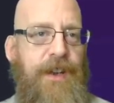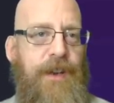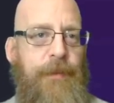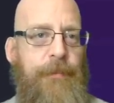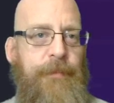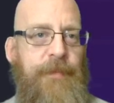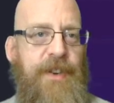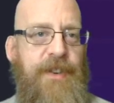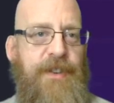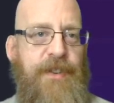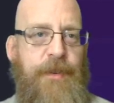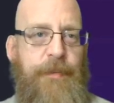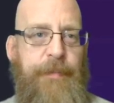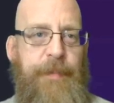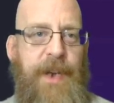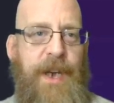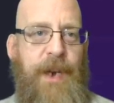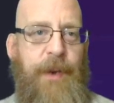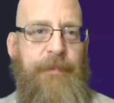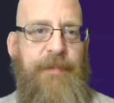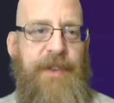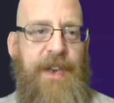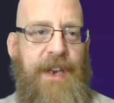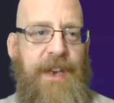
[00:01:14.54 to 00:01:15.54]
This has been
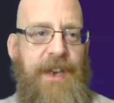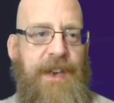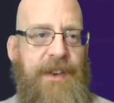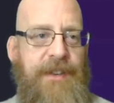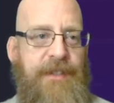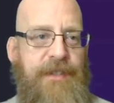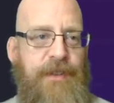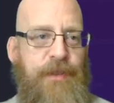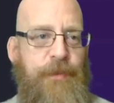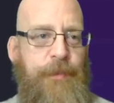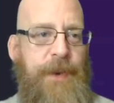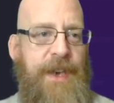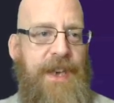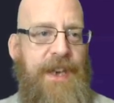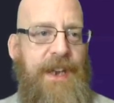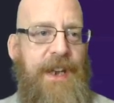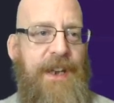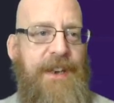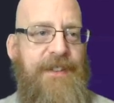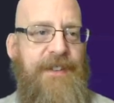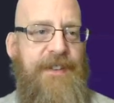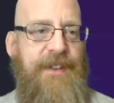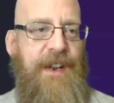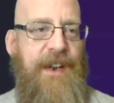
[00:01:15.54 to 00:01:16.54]
updated to be
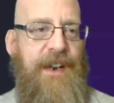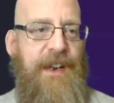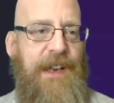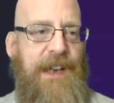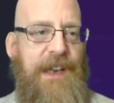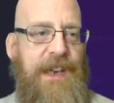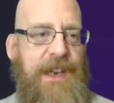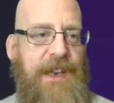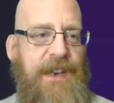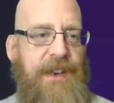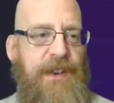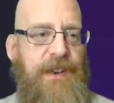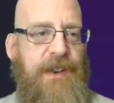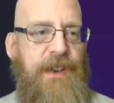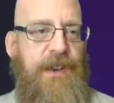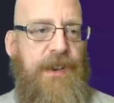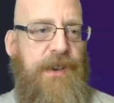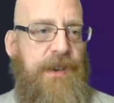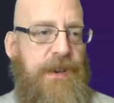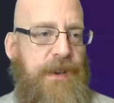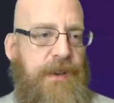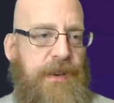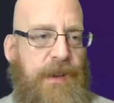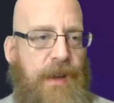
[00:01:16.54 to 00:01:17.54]
exactly
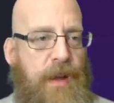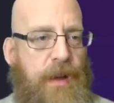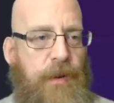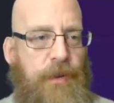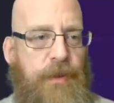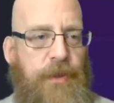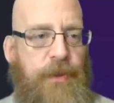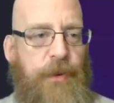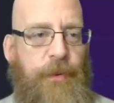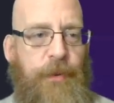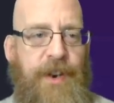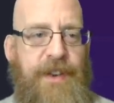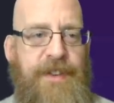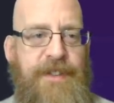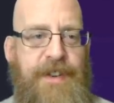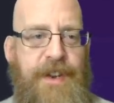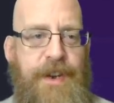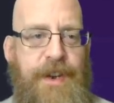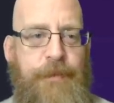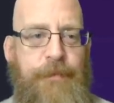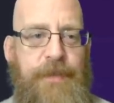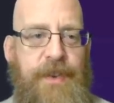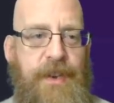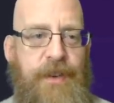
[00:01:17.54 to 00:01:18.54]
the right
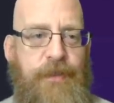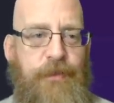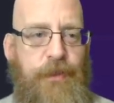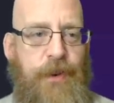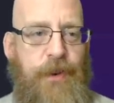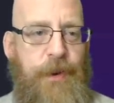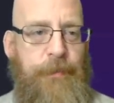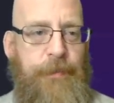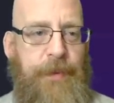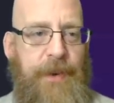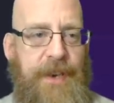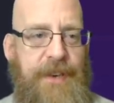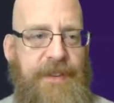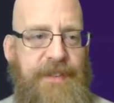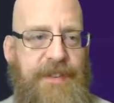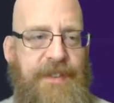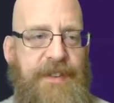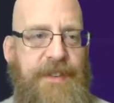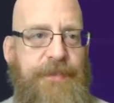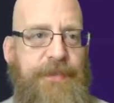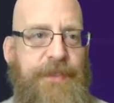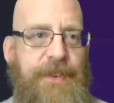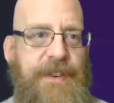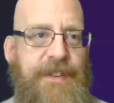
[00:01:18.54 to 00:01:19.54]
teams in the right
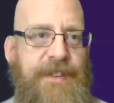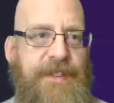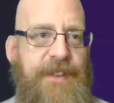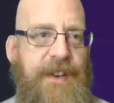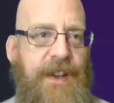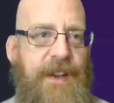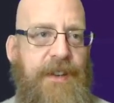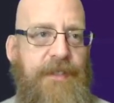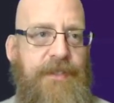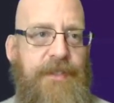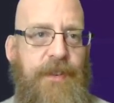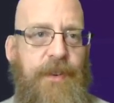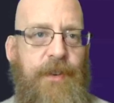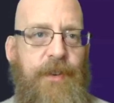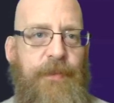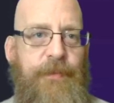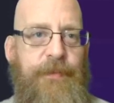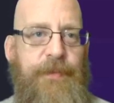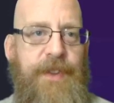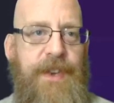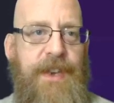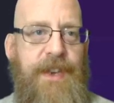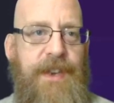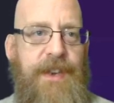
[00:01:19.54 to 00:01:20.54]
places for the start
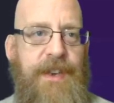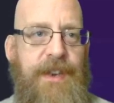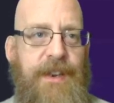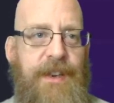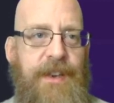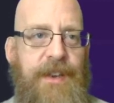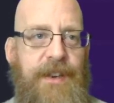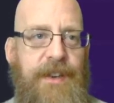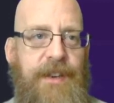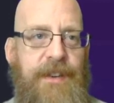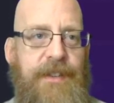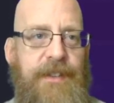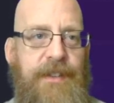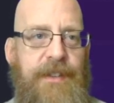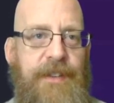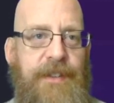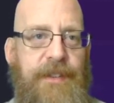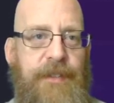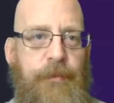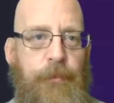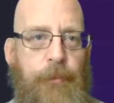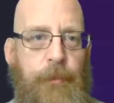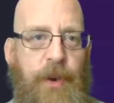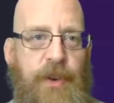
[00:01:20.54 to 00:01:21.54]
of the
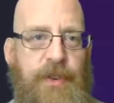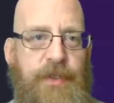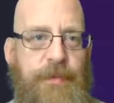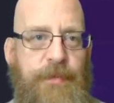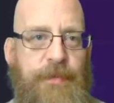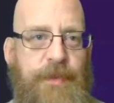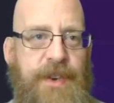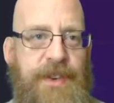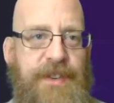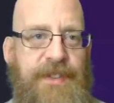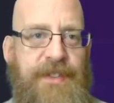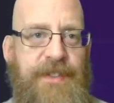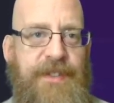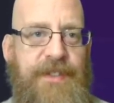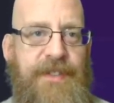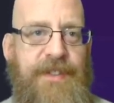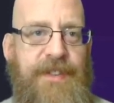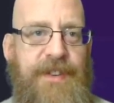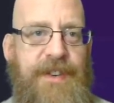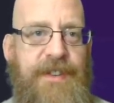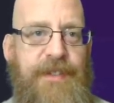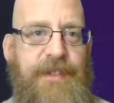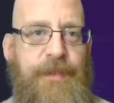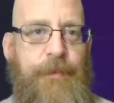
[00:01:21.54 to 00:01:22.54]
most recent
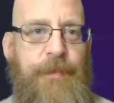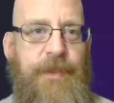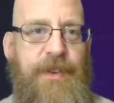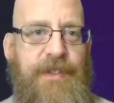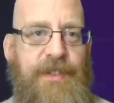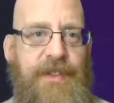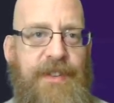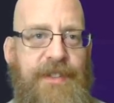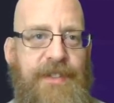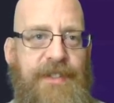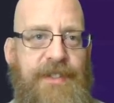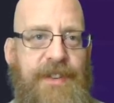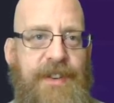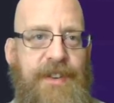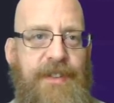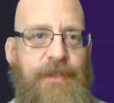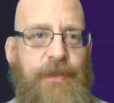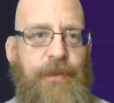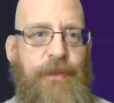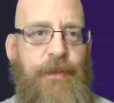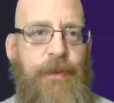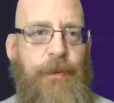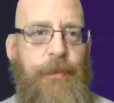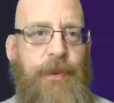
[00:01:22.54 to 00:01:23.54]
season. But as you can see, it's
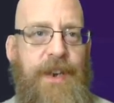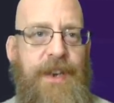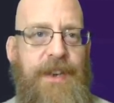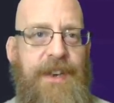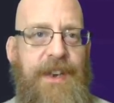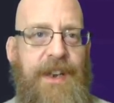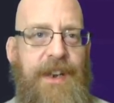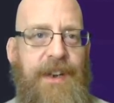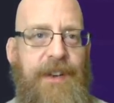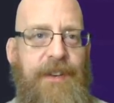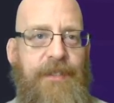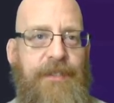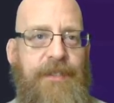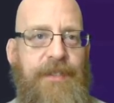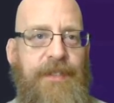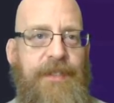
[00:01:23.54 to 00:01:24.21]
all the way down.